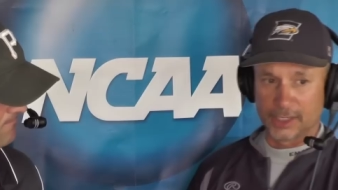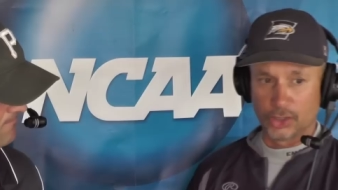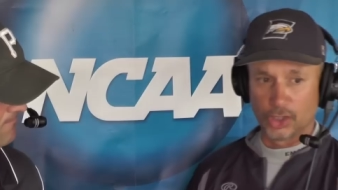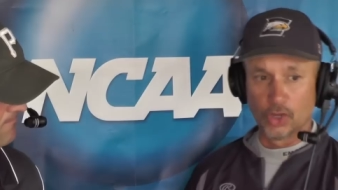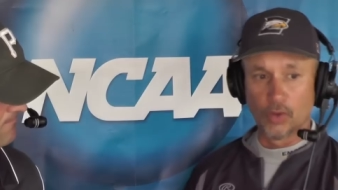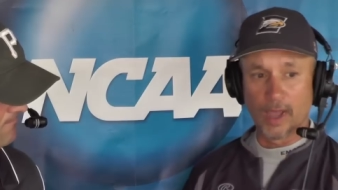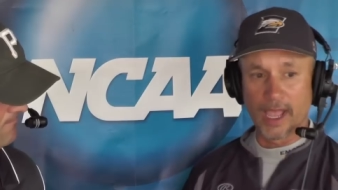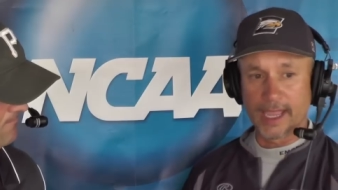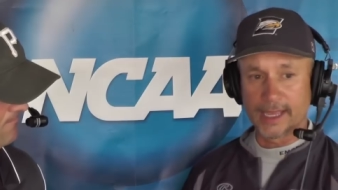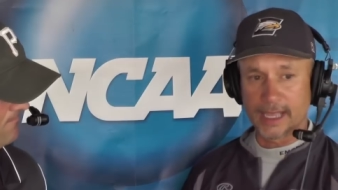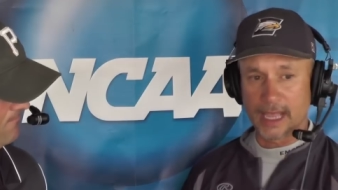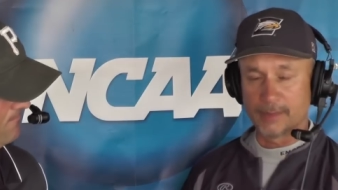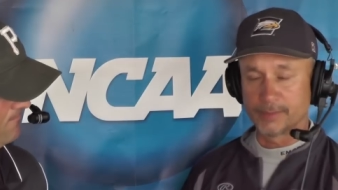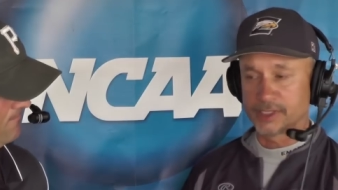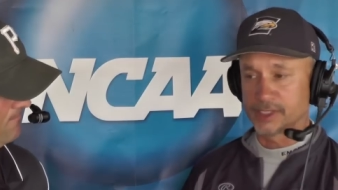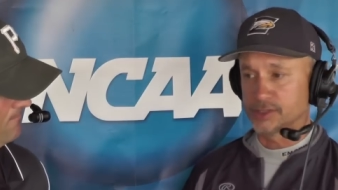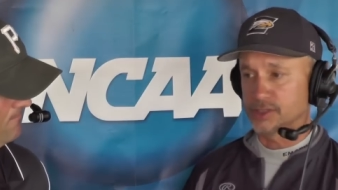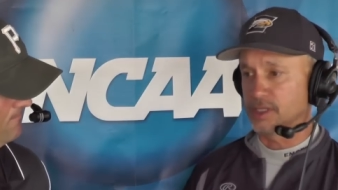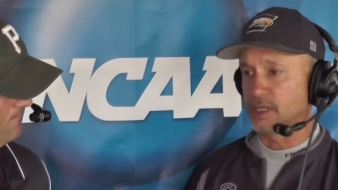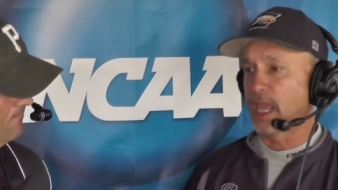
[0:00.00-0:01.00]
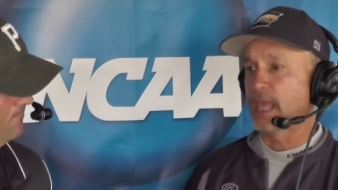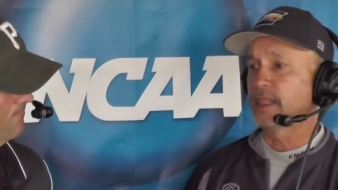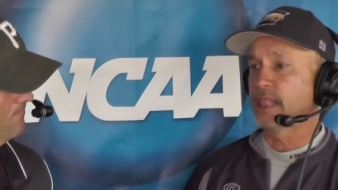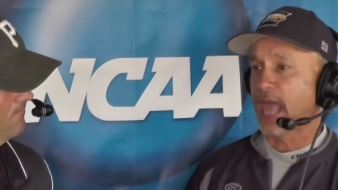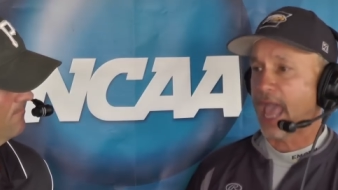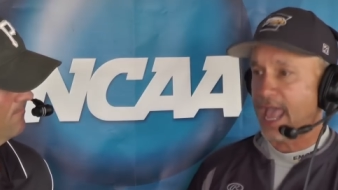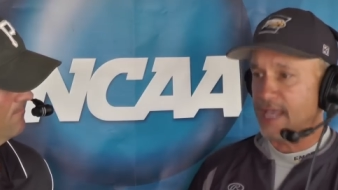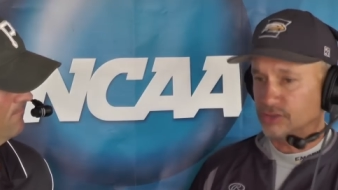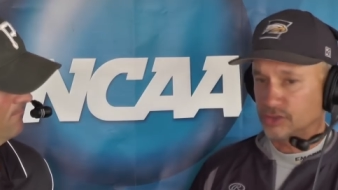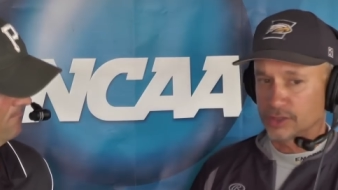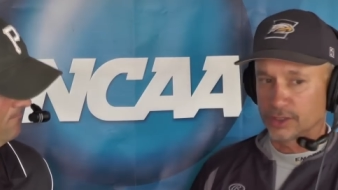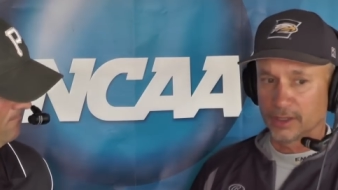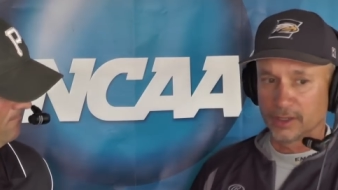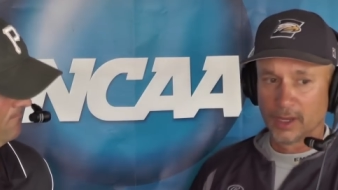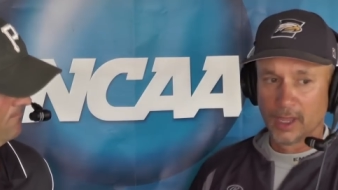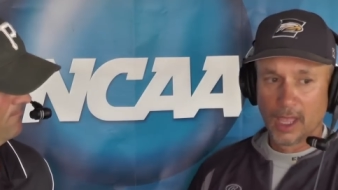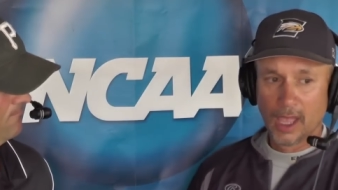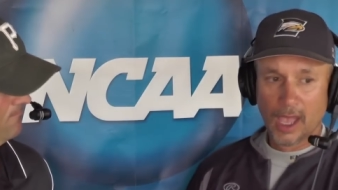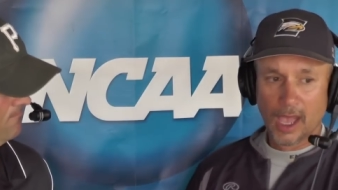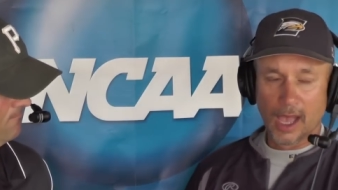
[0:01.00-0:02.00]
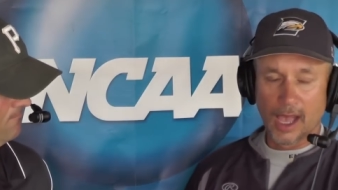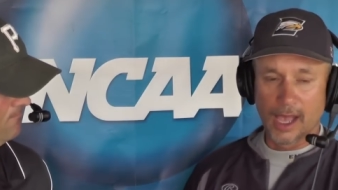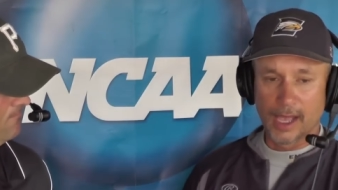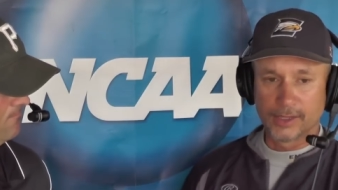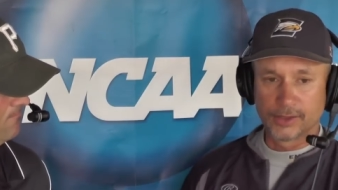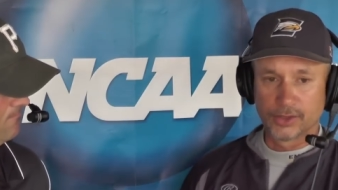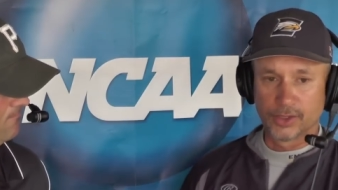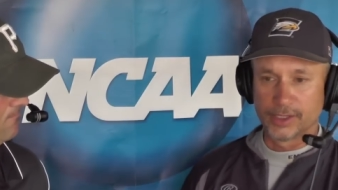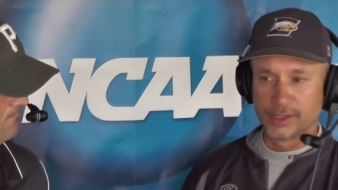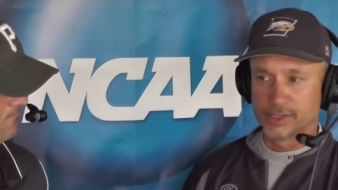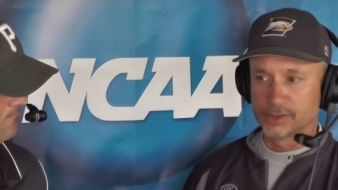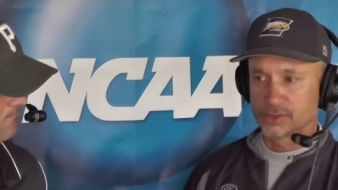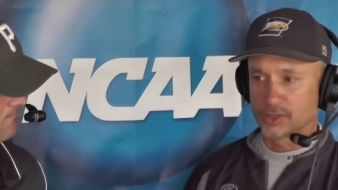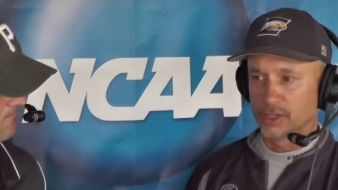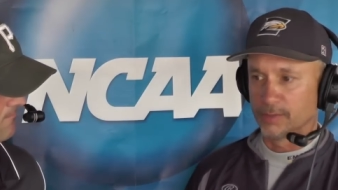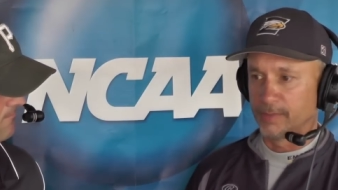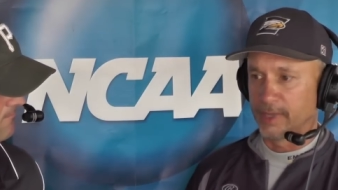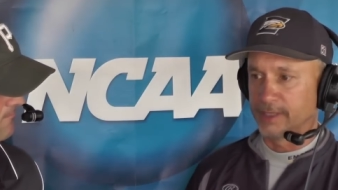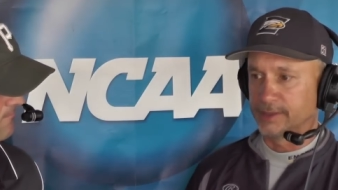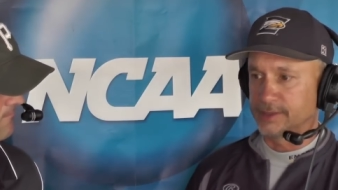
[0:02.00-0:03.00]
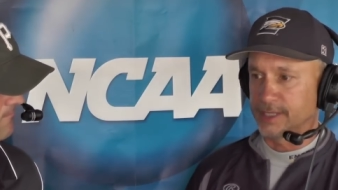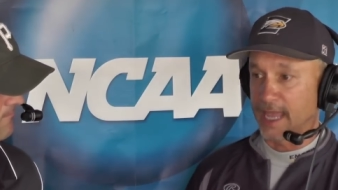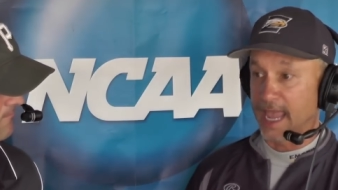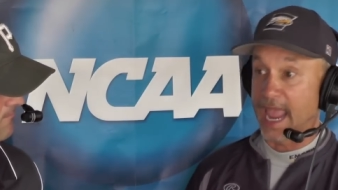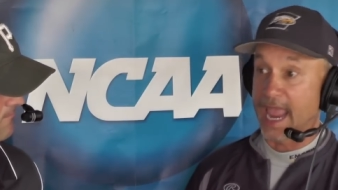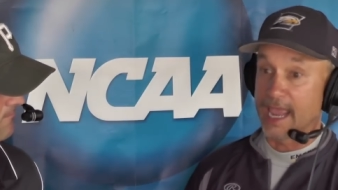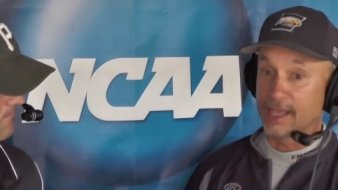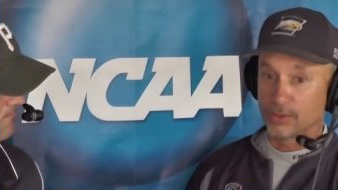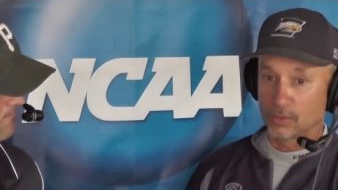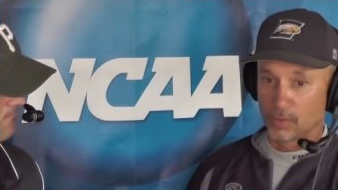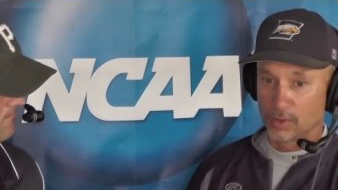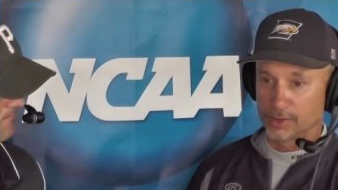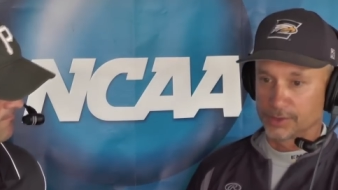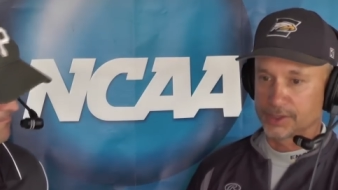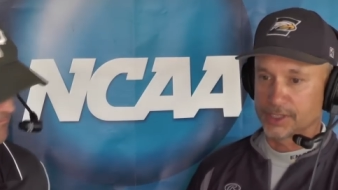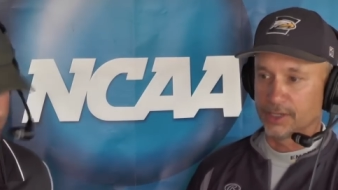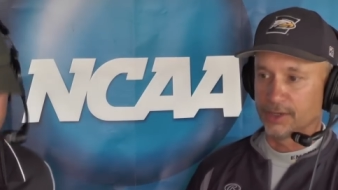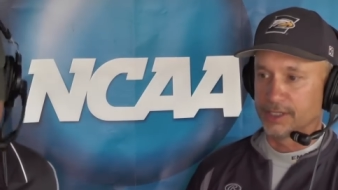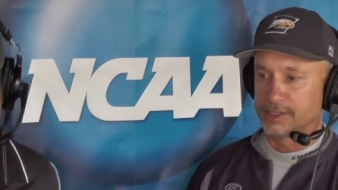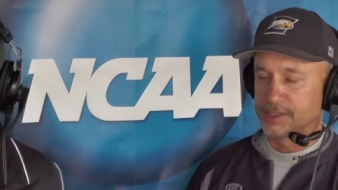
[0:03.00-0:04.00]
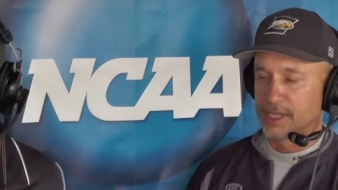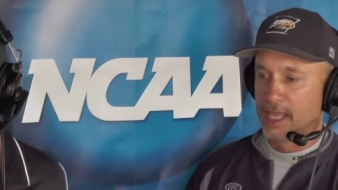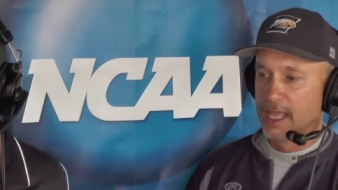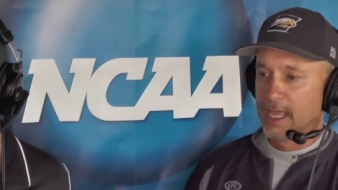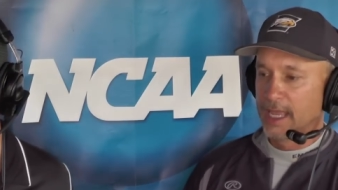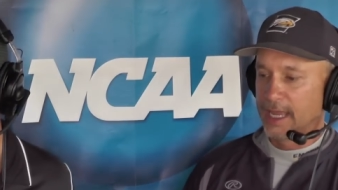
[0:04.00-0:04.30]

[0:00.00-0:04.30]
in UA competition, and last year during this tournament and the World Series,